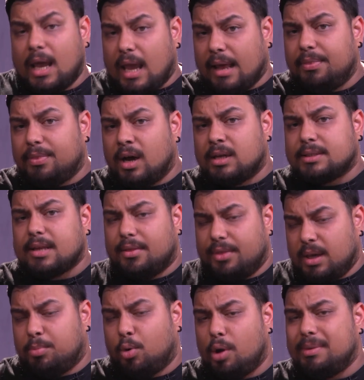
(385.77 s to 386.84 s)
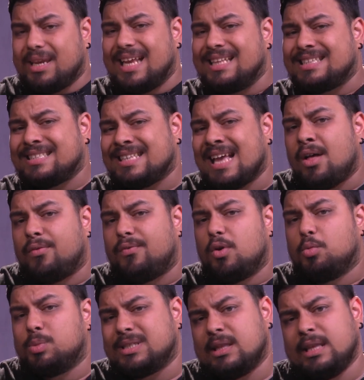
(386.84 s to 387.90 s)
and thus the appointment itself
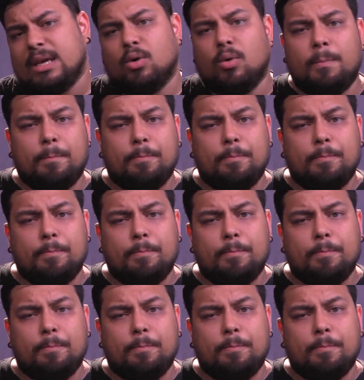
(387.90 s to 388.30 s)
was illegal.